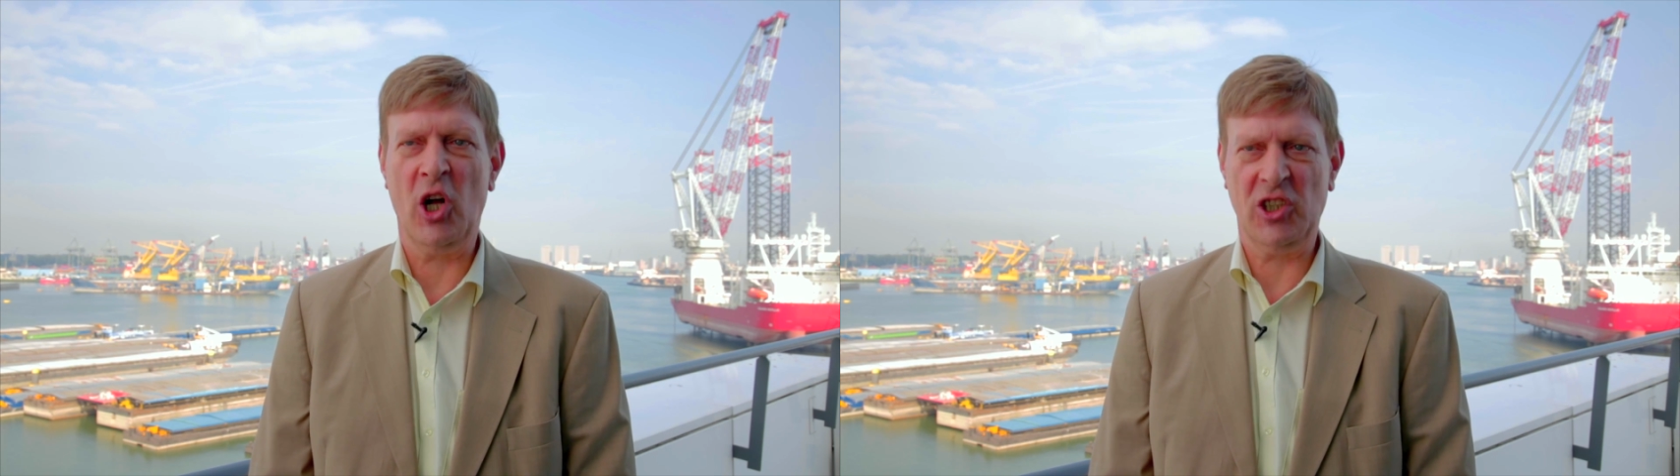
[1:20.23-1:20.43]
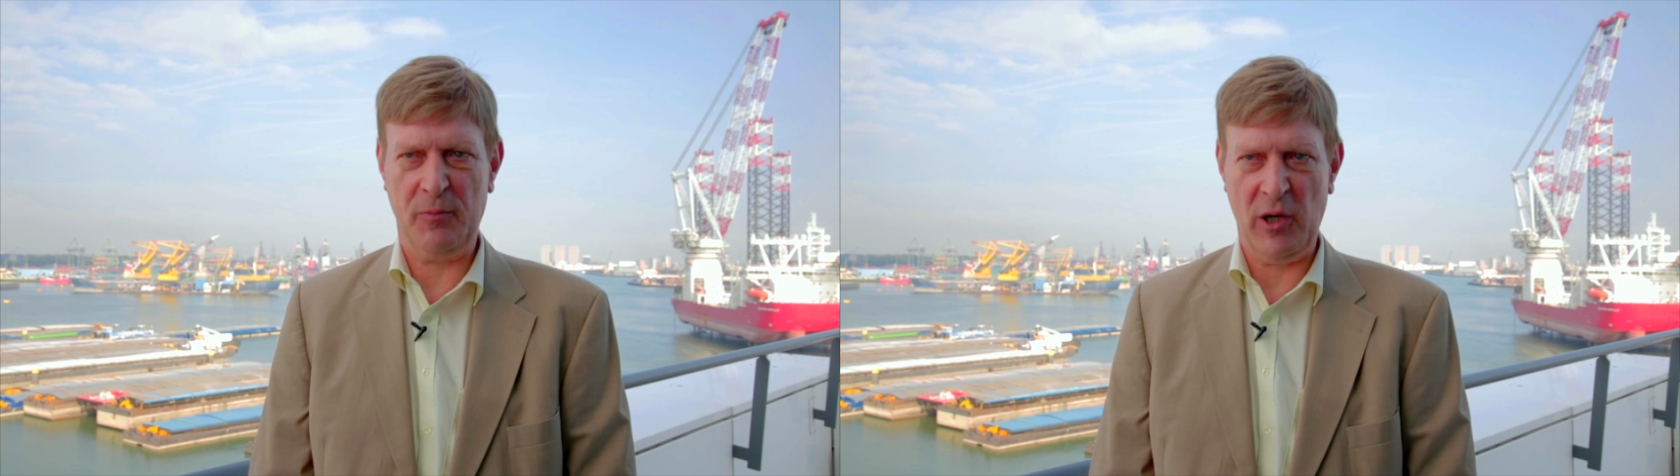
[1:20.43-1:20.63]

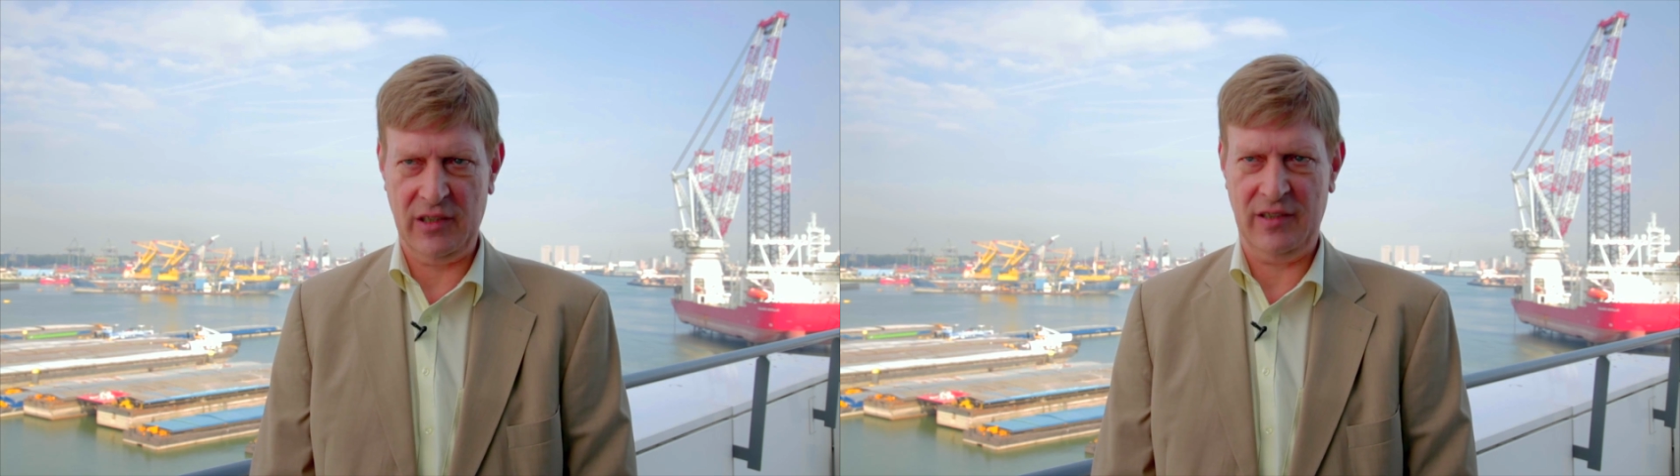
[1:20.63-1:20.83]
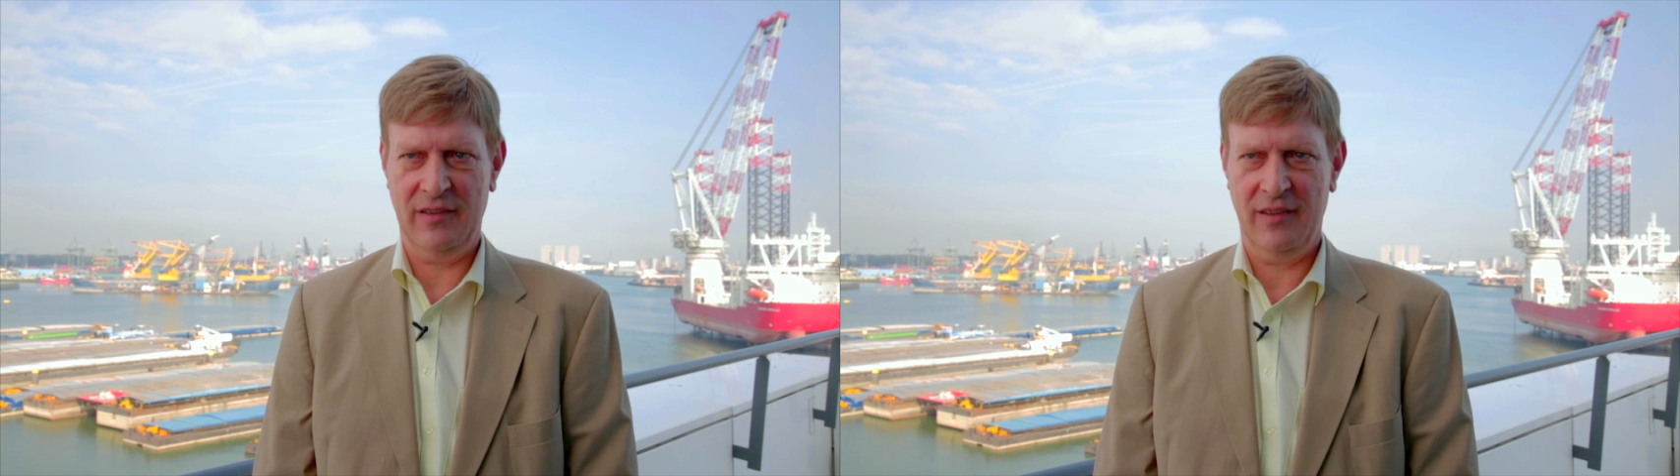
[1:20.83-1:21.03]

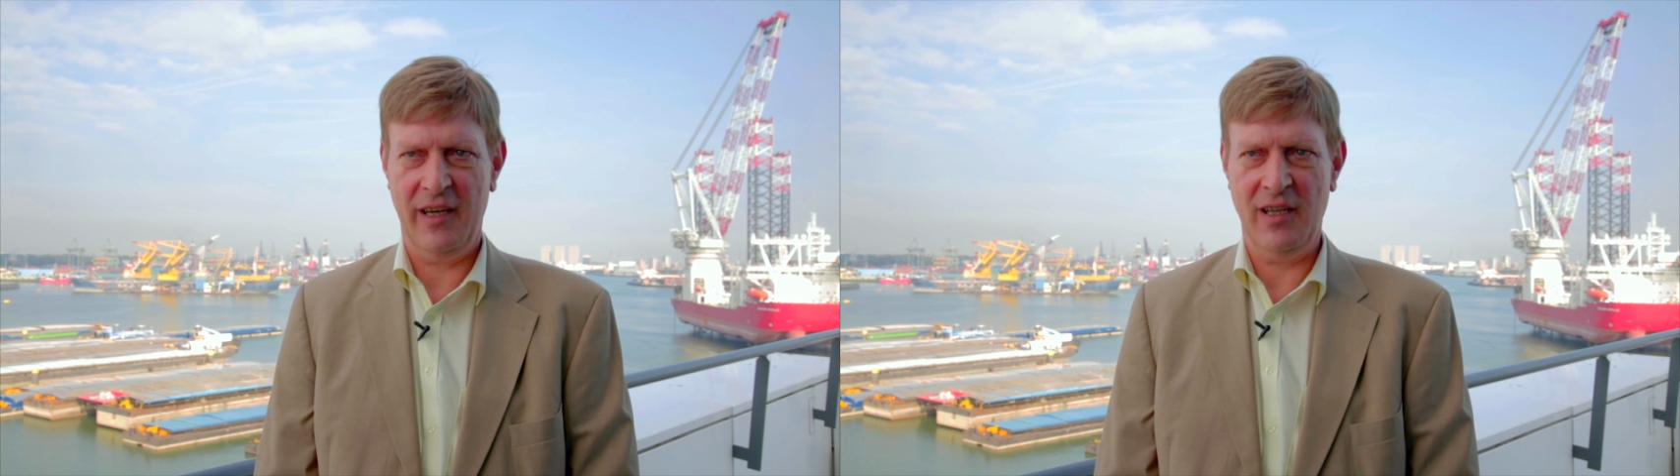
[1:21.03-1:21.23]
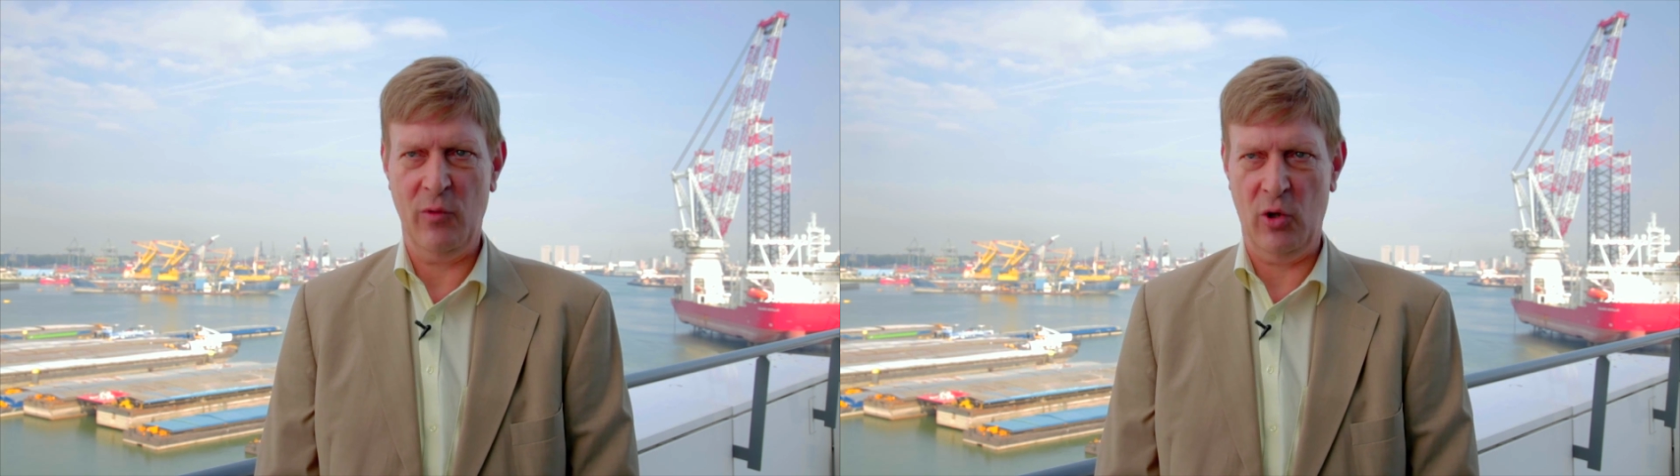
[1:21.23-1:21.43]
hotspot
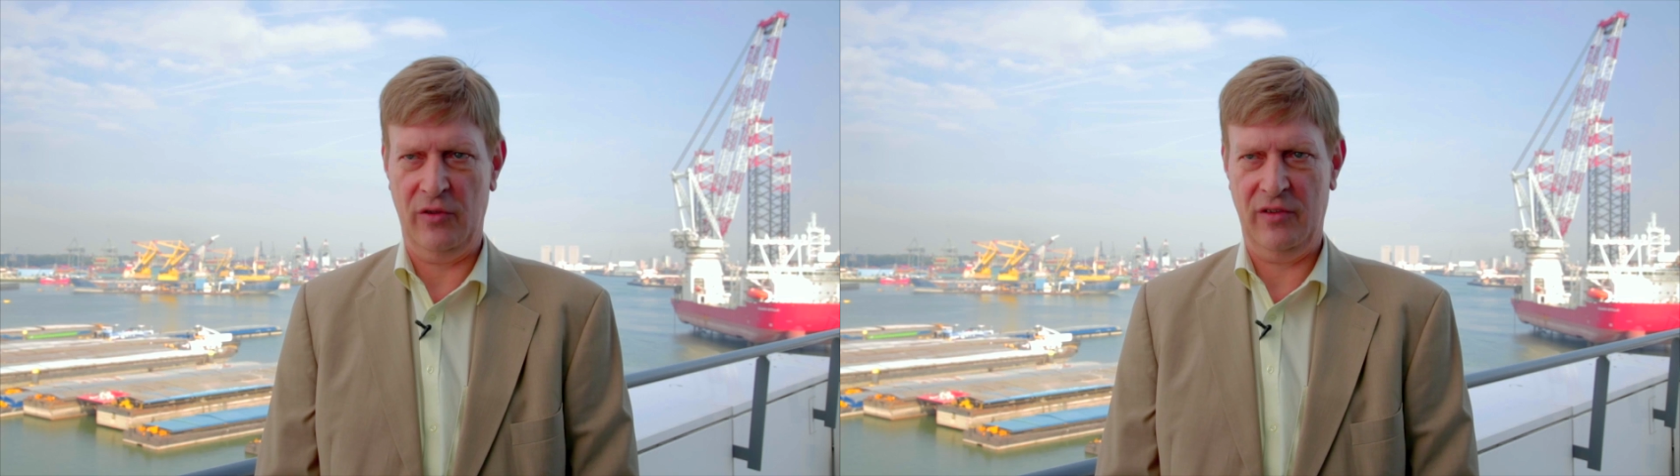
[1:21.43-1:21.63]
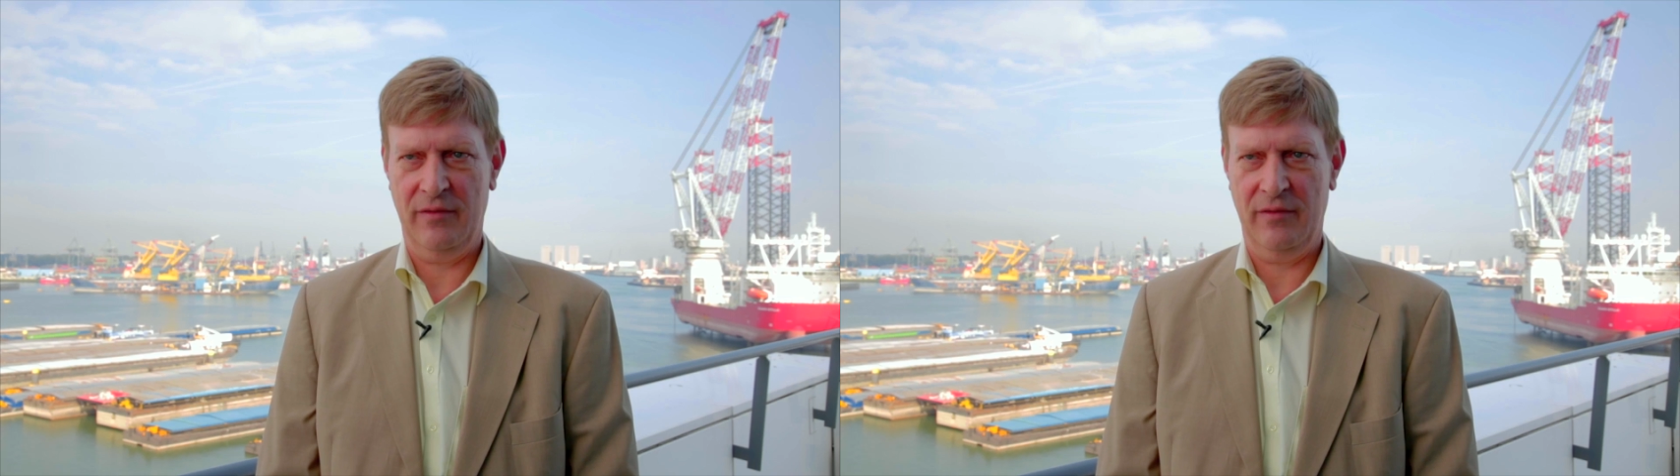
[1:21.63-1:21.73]
in the world.